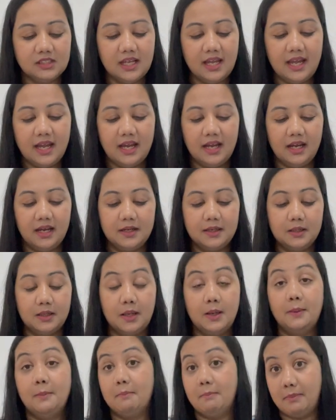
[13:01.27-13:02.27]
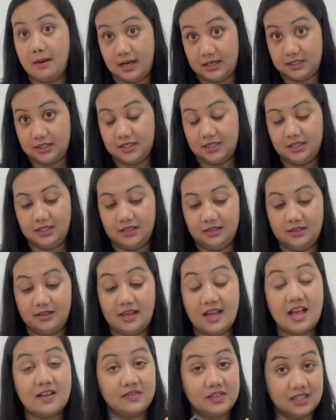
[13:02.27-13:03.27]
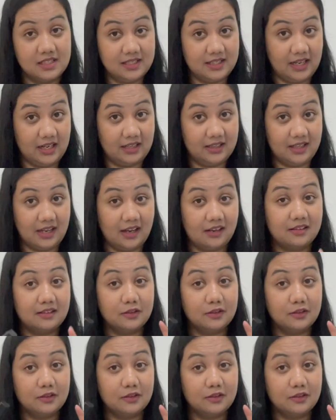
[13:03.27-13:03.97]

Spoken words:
And but having said that,